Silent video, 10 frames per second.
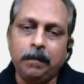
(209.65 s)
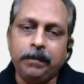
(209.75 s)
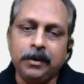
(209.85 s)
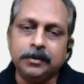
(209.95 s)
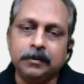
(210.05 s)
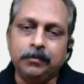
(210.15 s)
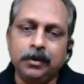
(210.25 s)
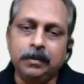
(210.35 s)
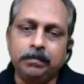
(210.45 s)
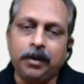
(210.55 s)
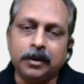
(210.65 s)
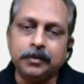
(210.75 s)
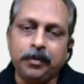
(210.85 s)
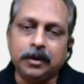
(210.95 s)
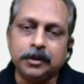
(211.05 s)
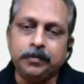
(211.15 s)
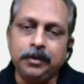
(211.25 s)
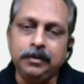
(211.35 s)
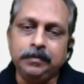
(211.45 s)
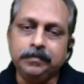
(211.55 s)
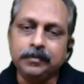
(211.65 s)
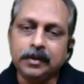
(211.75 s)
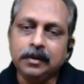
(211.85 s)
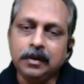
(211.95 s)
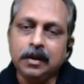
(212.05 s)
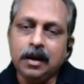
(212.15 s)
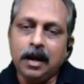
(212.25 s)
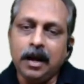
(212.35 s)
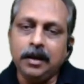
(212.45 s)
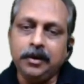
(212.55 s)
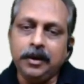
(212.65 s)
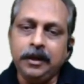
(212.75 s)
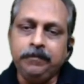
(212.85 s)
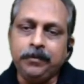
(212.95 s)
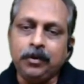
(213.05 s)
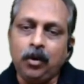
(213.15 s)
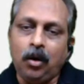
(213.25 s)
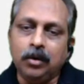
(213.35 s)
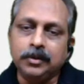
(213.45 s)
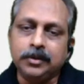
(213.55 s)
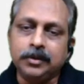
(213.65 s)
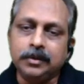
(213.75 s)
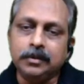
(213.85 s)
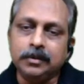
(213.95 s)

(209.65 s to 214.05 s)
plus verb past participle. And if clause,